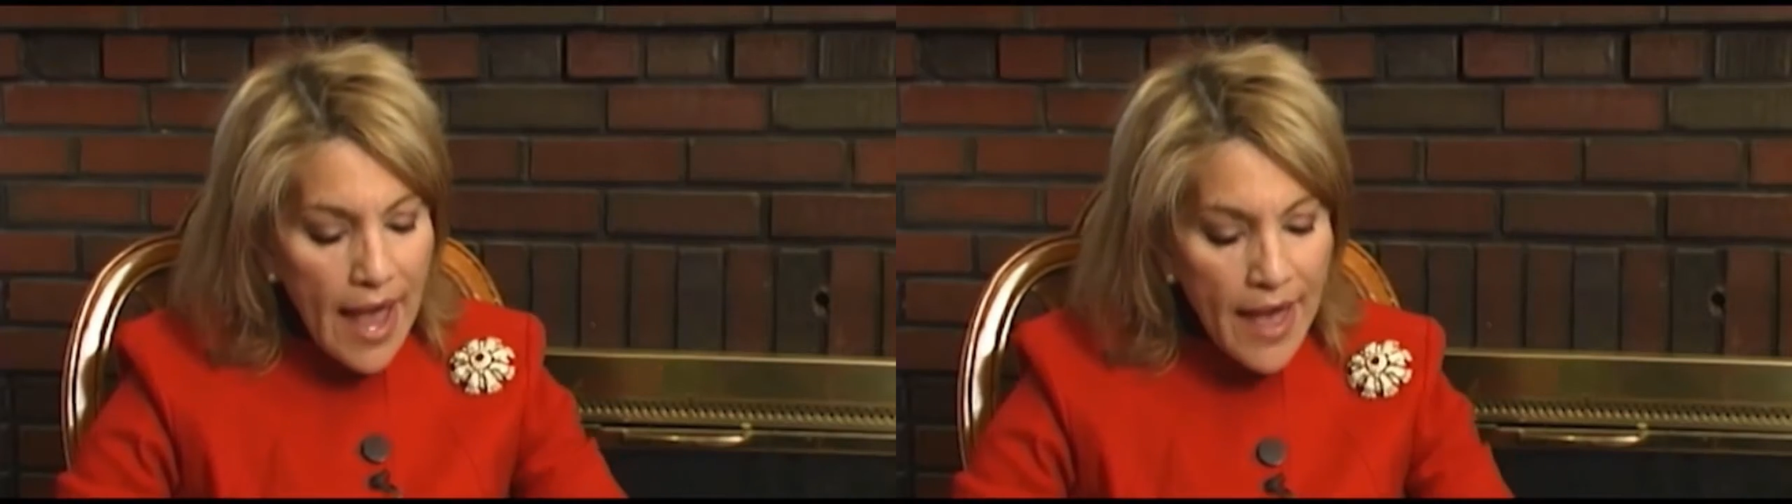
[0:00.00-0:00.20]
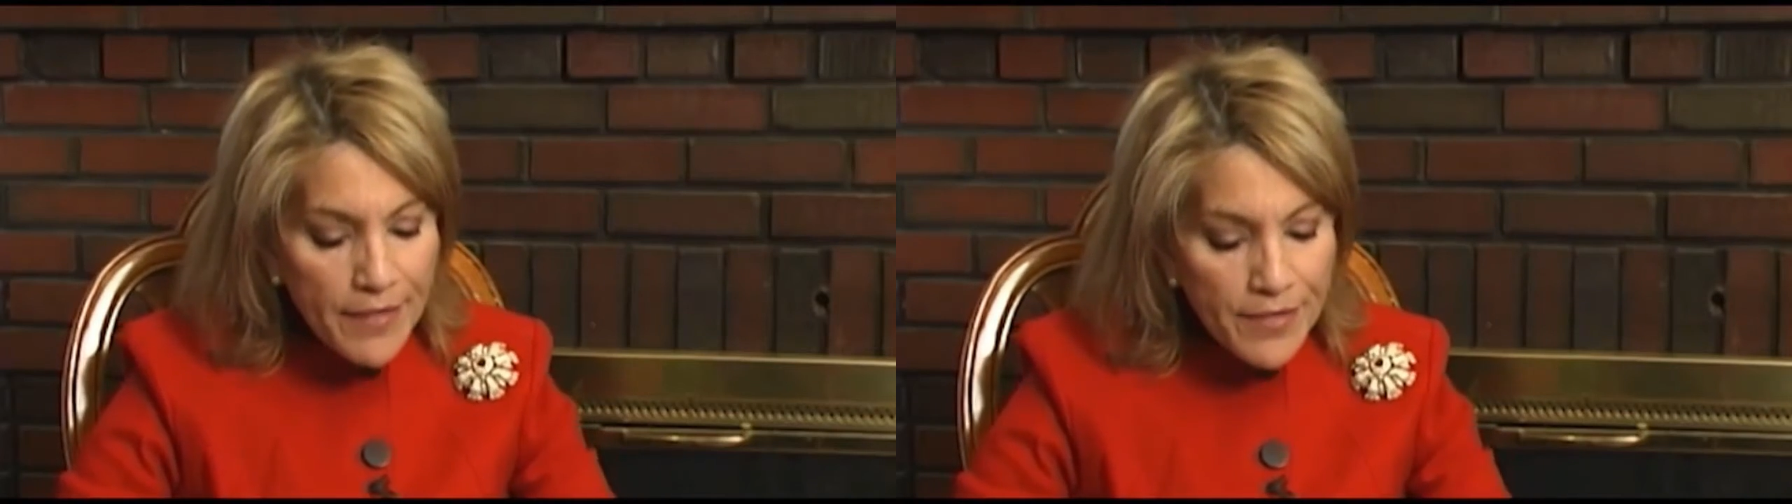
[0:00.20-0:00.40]

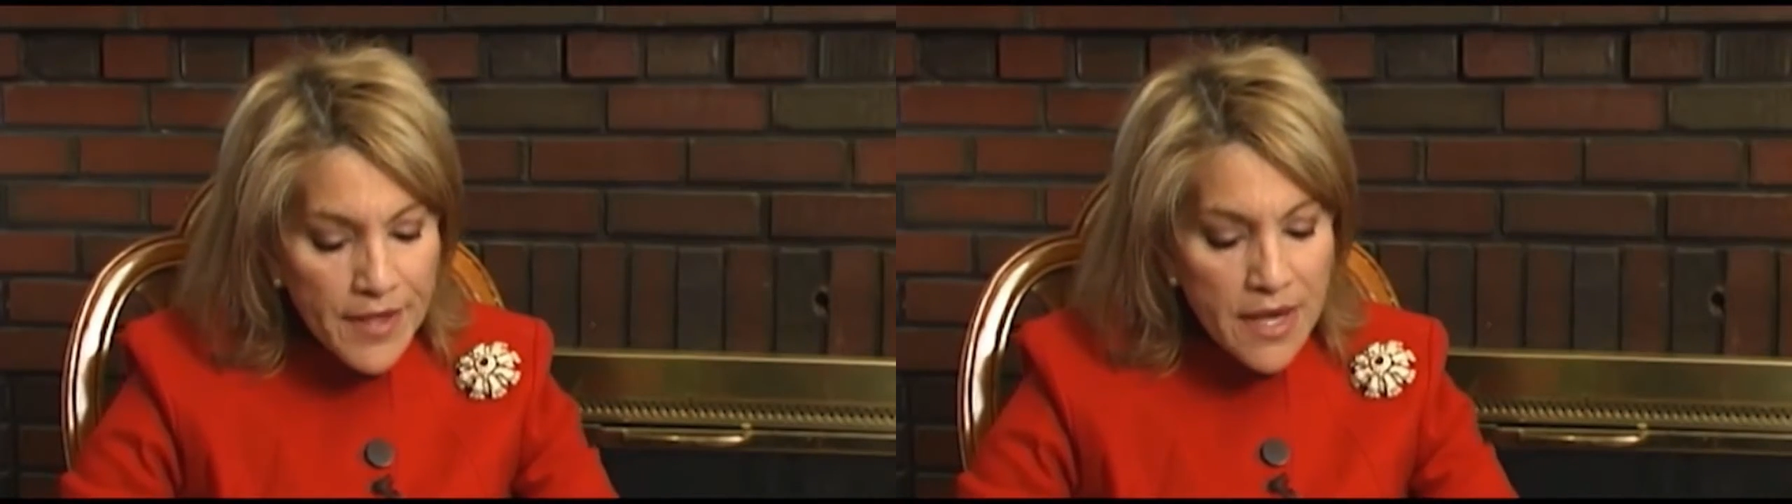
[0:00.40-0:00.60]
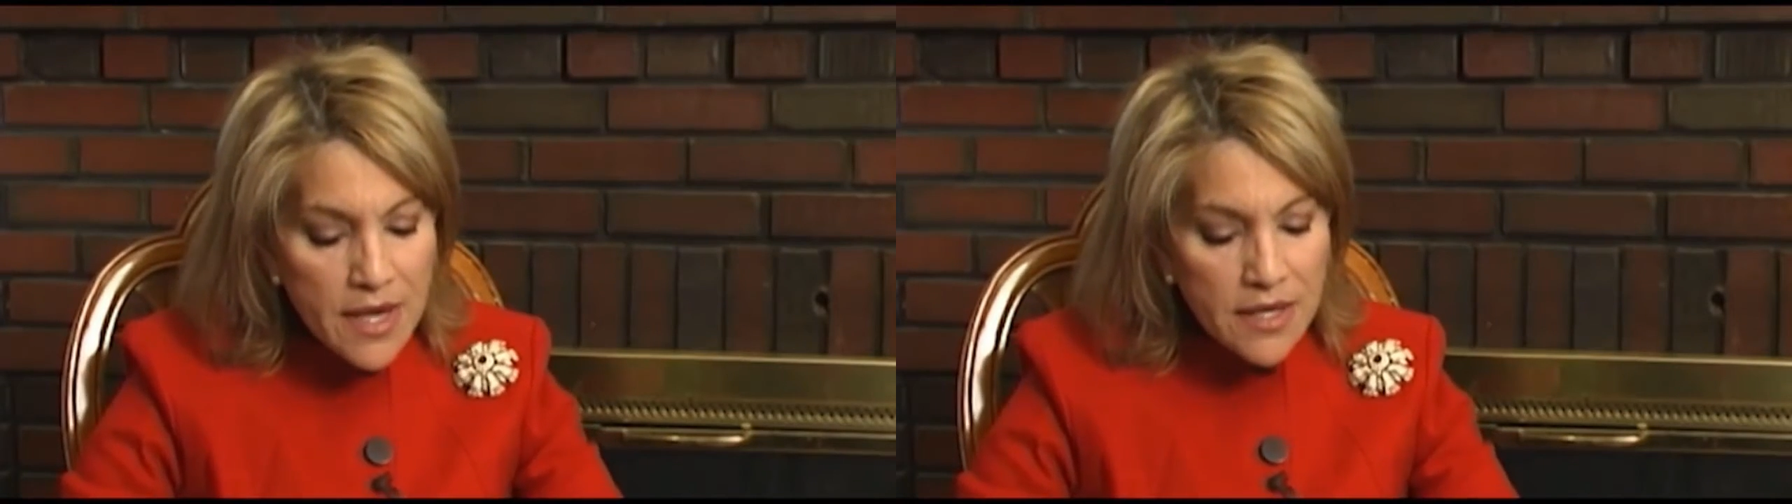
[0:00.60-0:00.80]
And
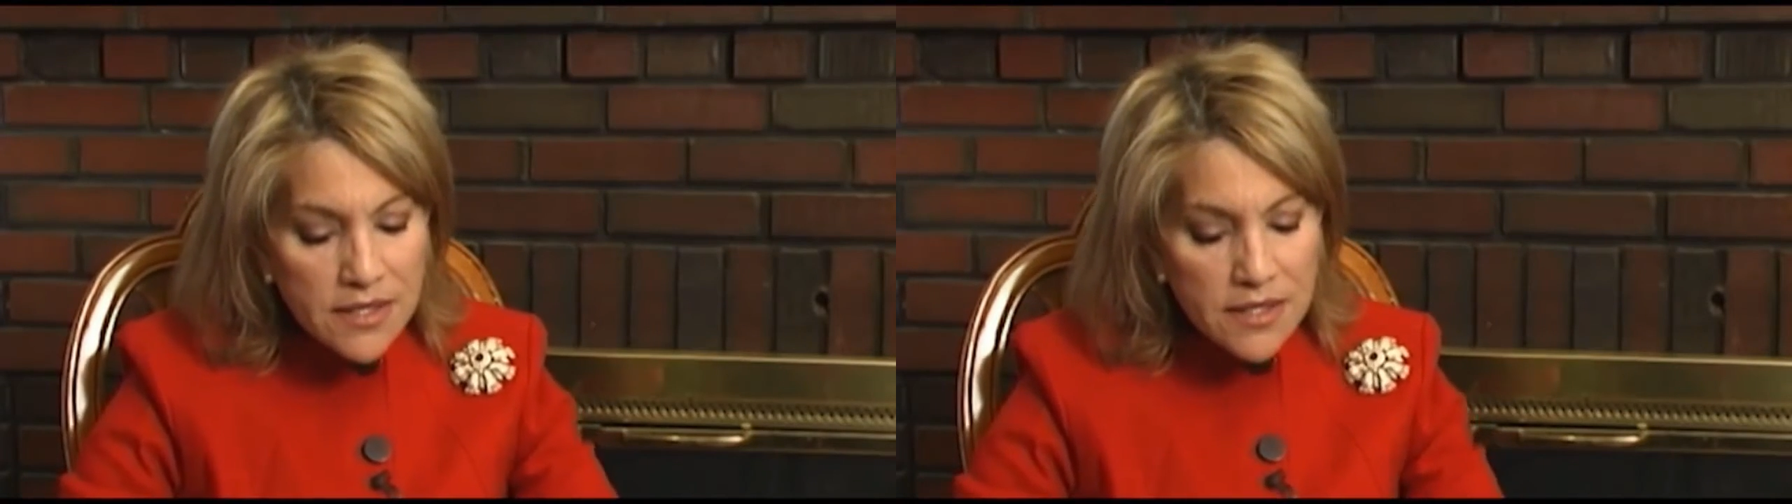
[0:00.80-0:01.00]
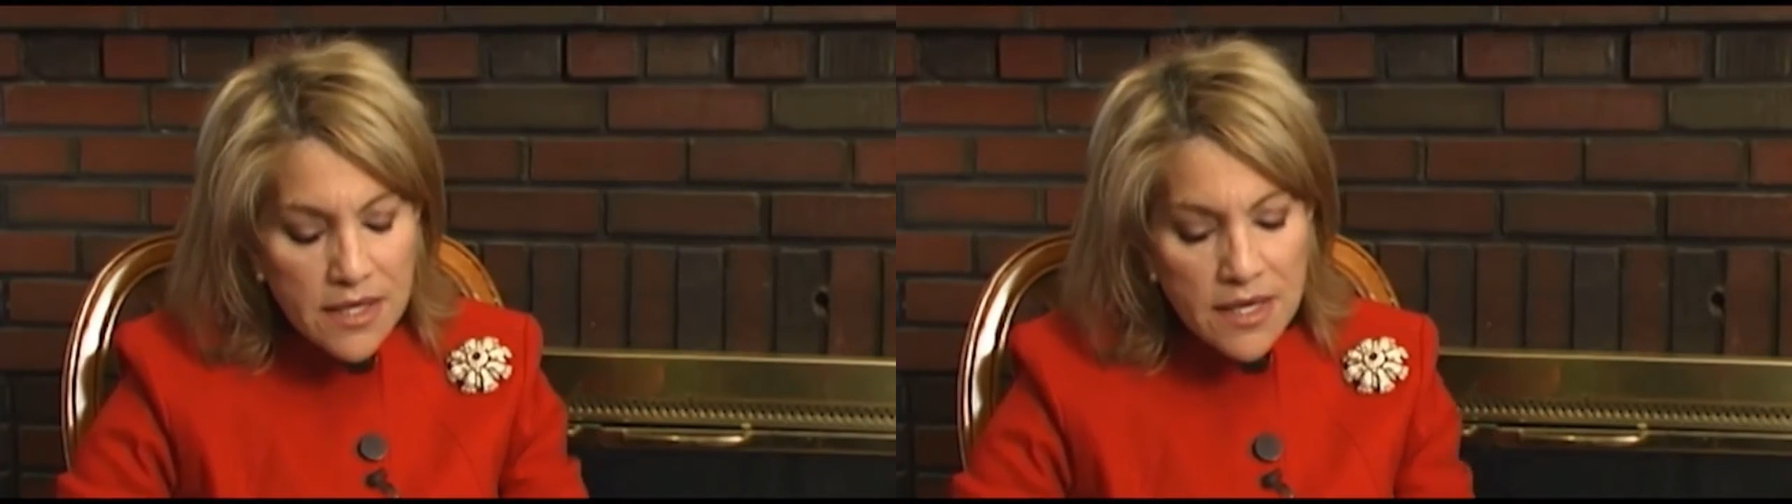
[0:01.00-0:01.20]

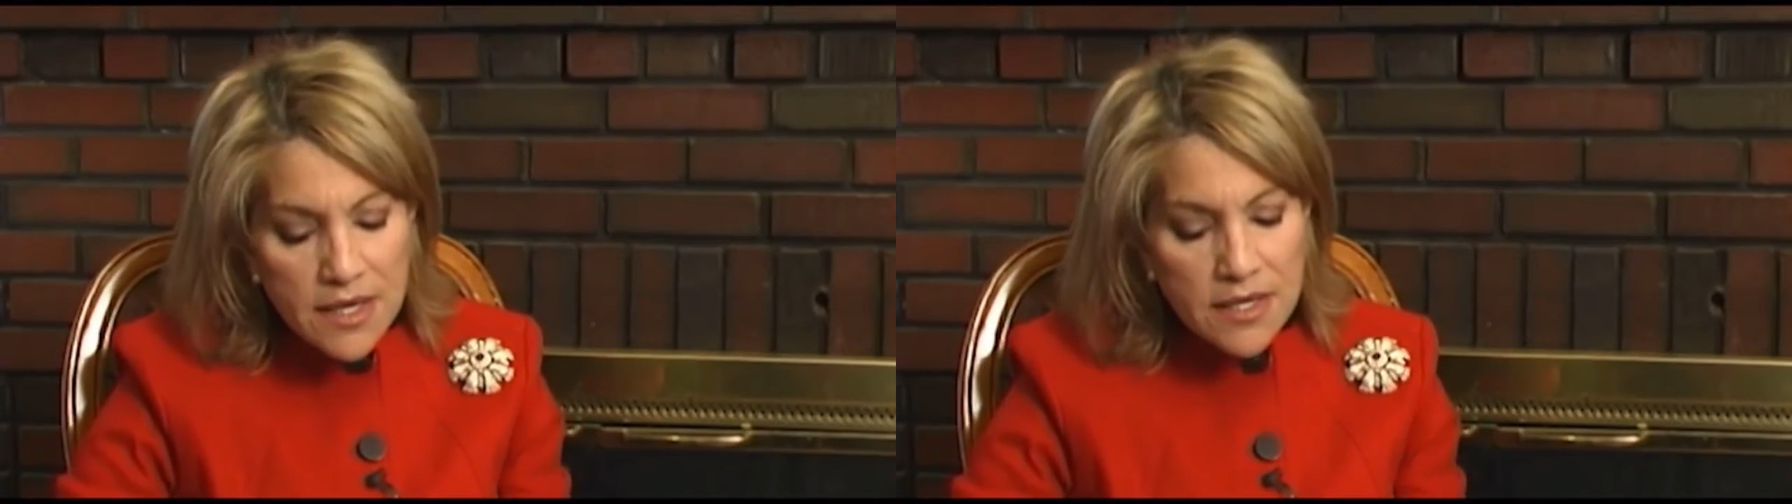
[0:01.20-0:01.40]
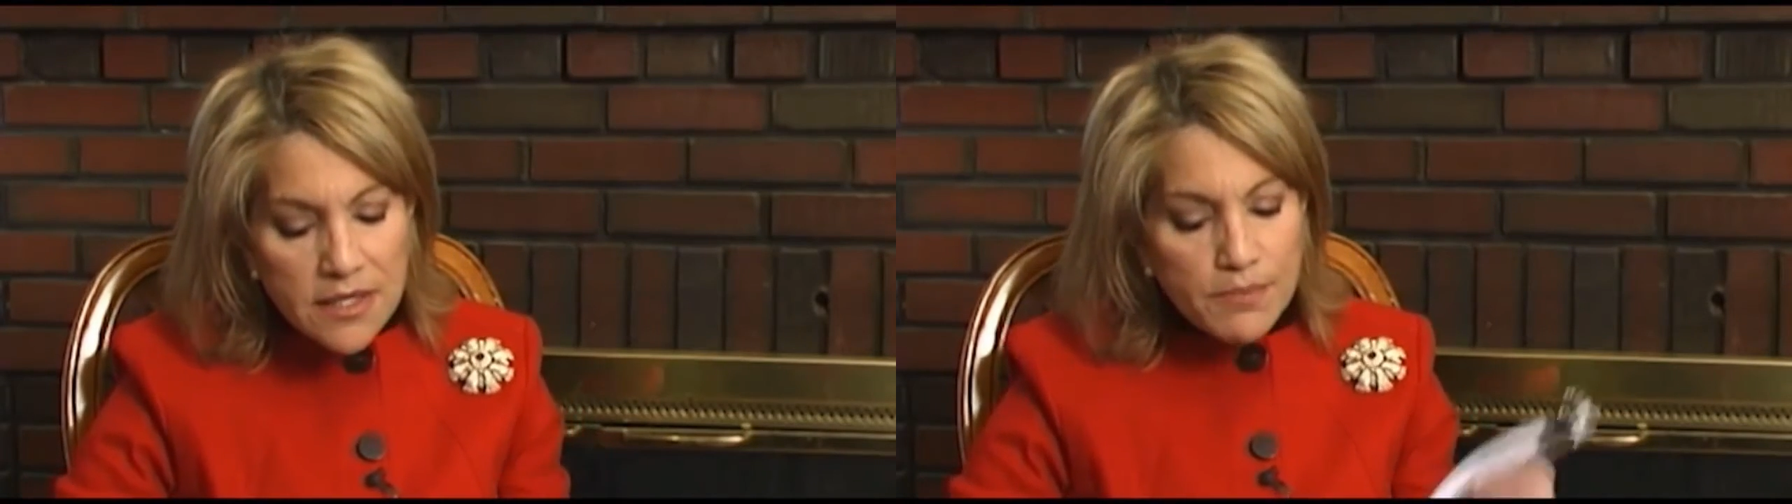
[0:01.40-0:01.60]
this
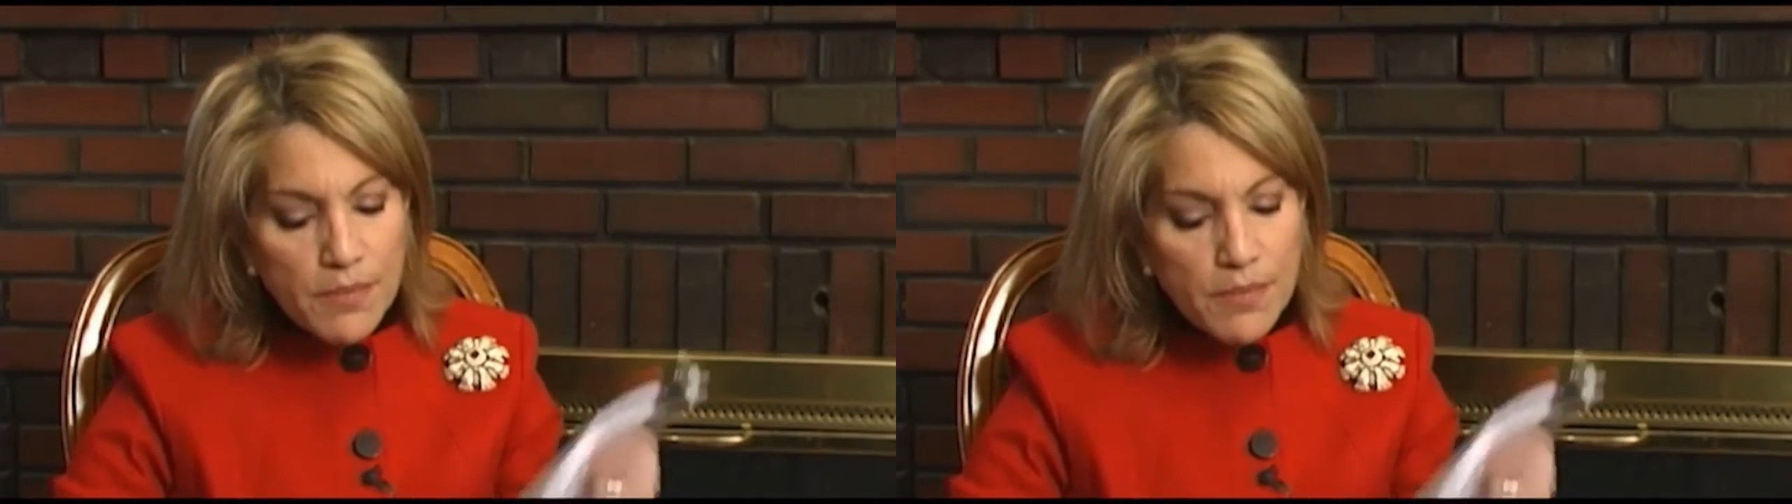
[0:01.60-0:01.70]
is